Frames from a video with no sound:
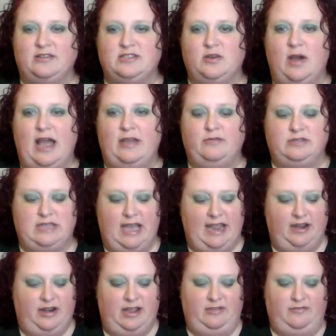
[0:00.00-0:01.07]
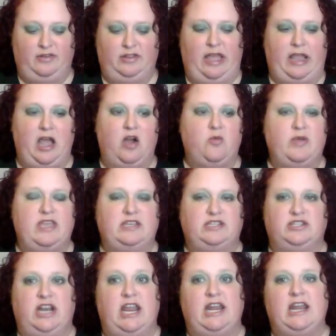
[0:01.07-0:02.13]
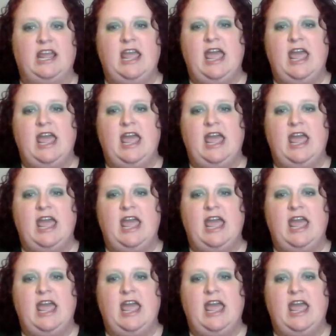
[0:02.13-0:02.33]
So I was ironing for like a week straight.